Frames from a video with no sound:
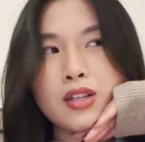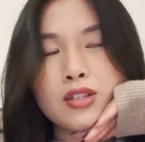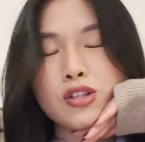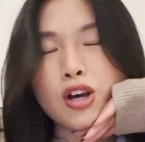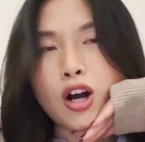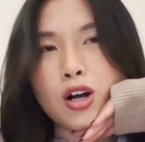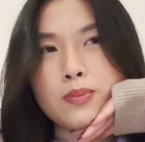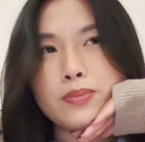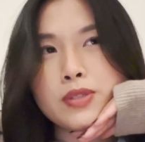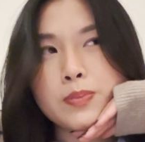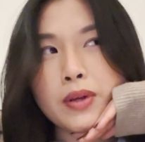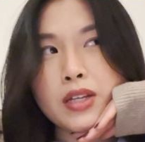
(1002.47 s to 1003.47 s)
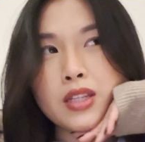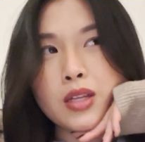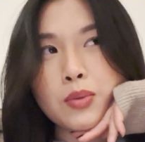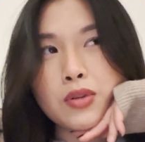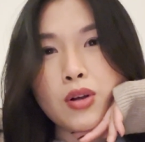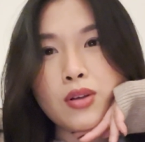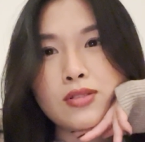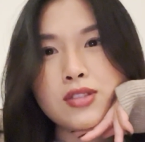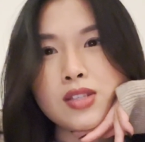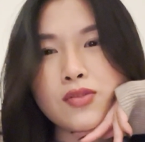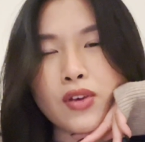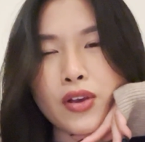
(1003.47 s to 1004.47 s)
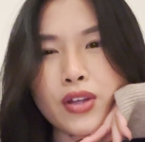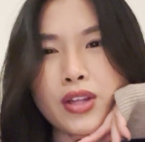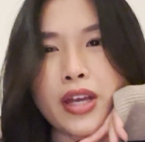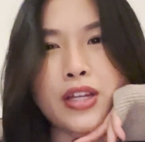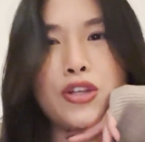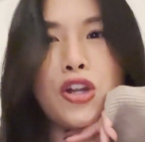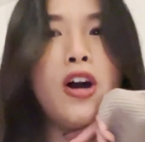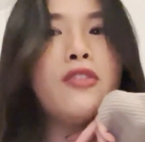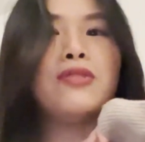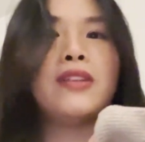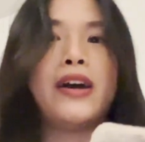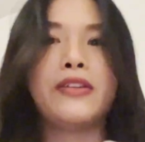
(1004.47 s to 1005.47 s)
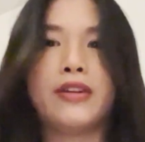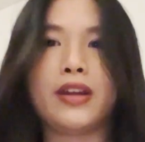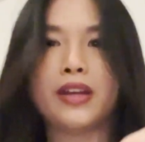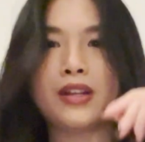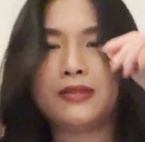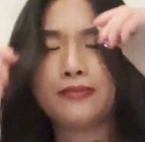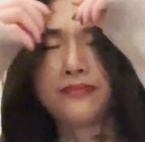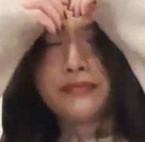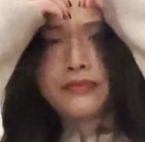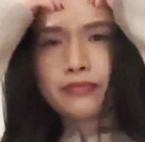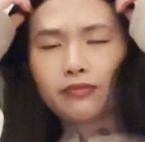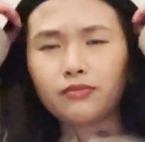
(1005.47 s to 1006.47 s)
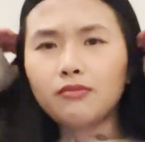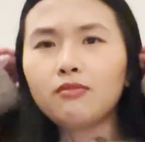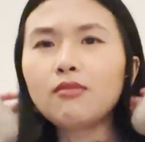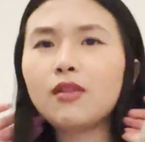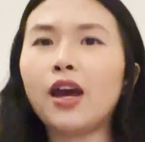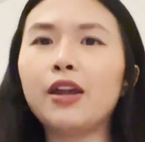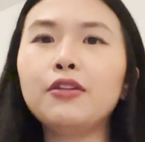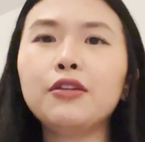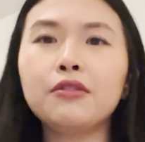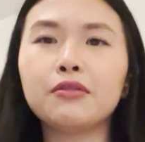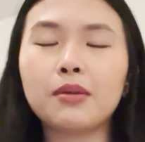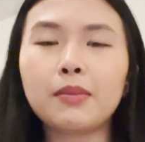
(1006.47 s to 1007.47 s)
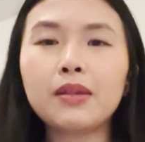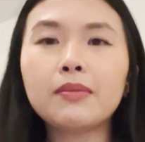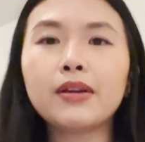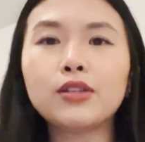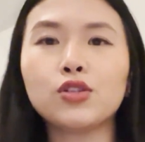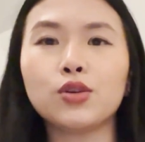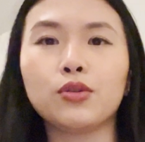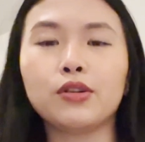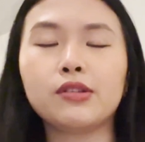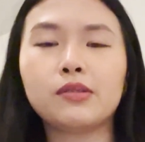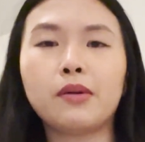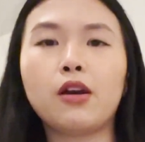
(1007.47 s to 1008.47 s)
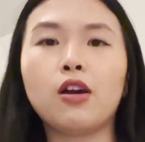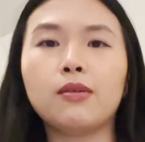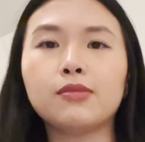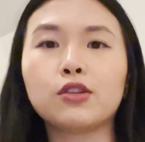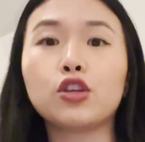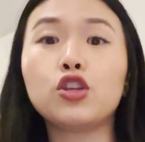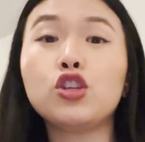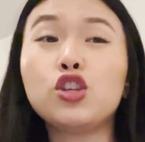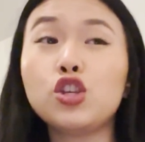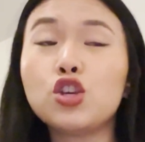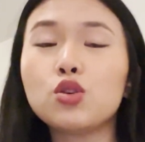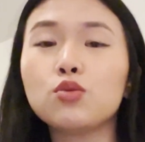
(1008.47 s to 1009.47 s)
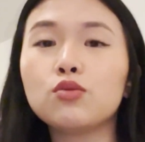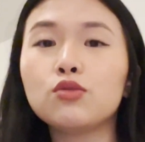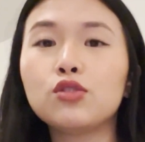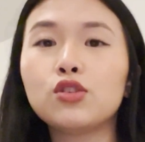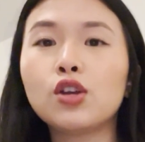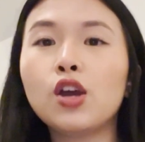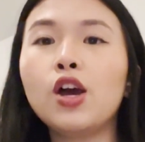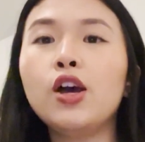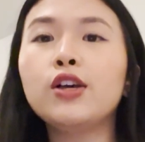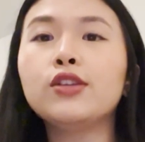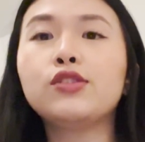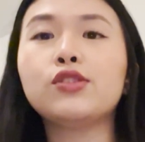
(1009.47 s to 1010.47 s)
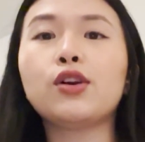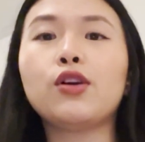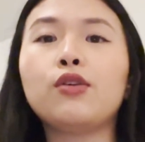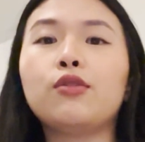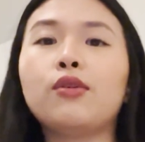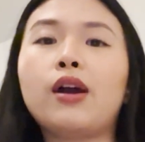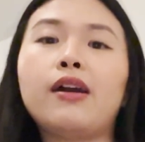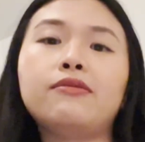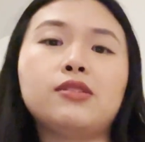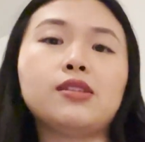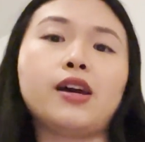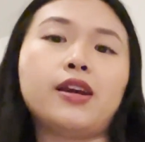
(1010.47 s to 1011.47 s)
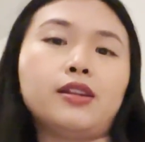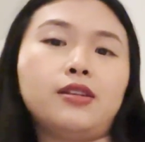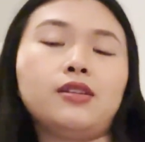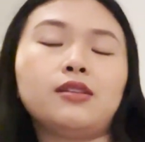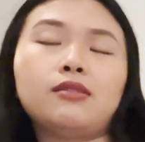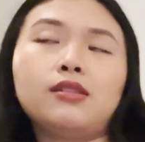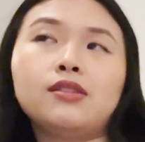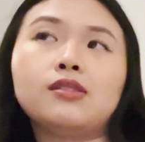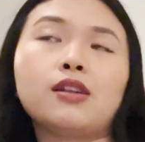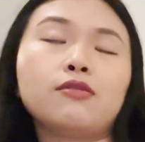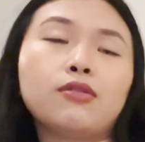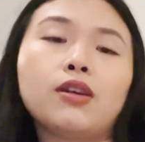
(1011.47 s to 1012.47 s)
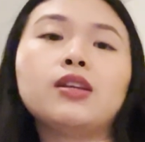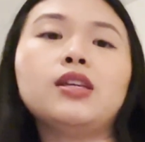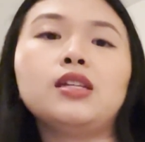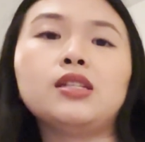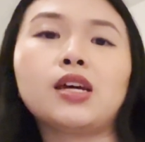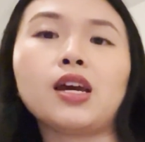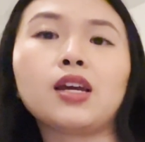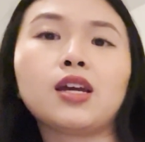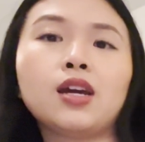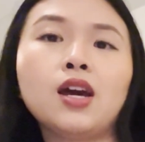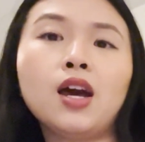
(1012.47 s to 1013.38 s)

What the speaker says: tops, but they were all just very like not flattering, and I don't know, they made my shoulders and my arms look huge. So I've decided, instead of wearing heat tech,